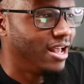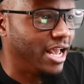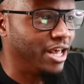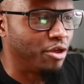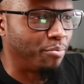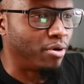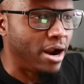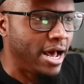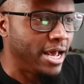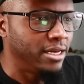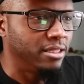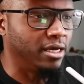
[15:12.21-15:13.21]
And the
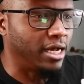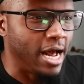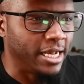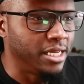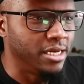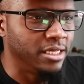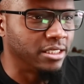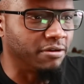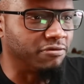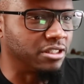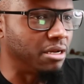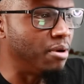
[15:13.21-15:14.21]
pride, the cockiness
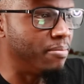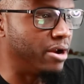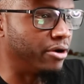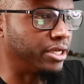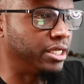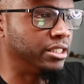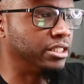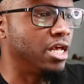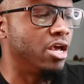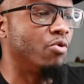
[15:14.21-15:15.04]
of some Americans